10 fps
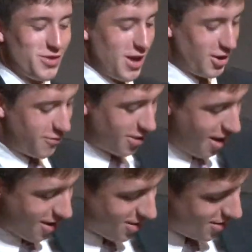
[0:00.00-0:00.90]
thank you for
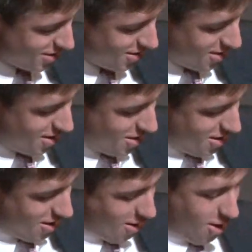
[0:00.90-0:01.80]
that.
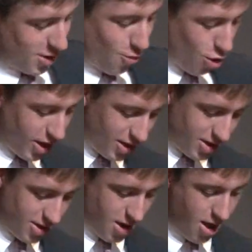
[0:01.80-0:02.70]
Good morning.
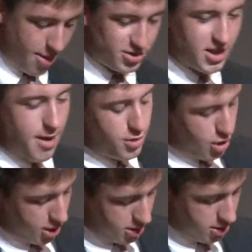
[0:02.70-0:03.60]
I'm Sam
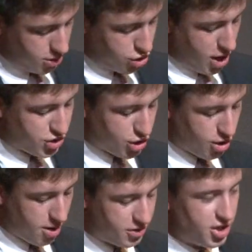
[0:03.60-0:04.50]
Dugan,
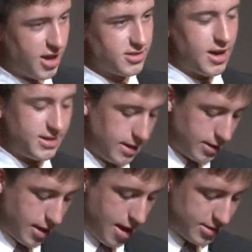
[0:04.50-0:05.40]
treasurer of the 2019
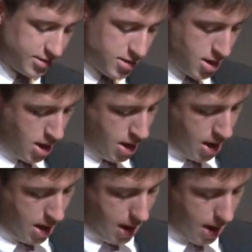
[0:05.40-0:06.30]
class.
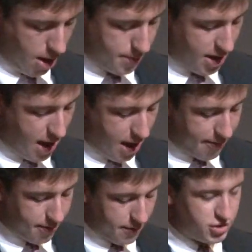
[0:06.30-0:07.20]
And on
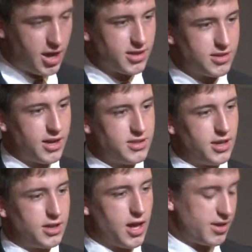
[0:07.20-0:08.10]
behalf of the
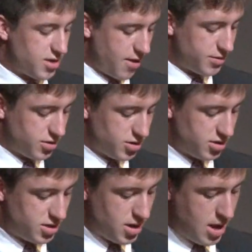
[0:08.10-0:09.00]
2019 class
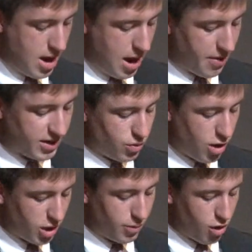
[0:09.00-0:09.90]
officers, I'd to
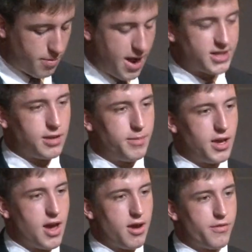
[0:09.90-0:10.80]
welcome you all back to
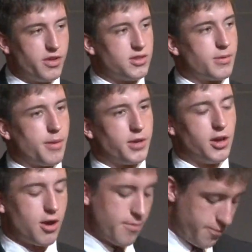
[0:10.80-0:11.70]
MBA for this upcoming
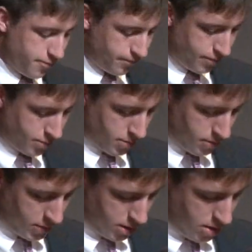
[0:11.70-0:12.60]
year.
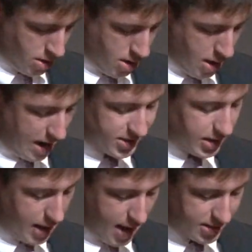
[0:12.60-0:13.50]
As a
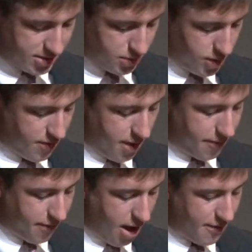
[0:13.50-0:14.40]
class, we've
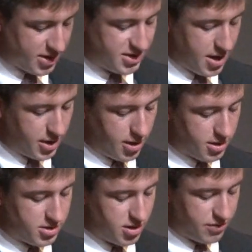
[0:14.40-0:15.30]
had 5 outstanding
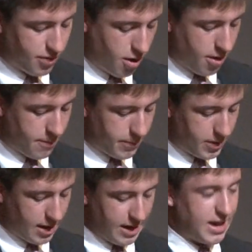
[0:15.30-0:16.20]
years thus far,
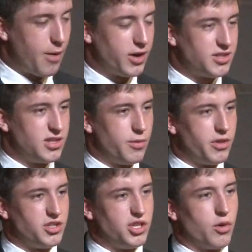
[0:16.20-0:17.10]
and I can't wait to see
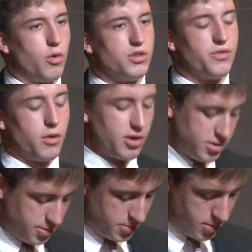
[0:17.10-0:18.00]
what this year holds for
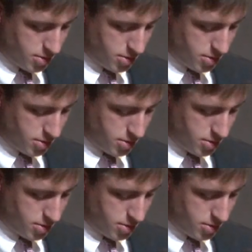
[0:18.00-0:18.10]
us.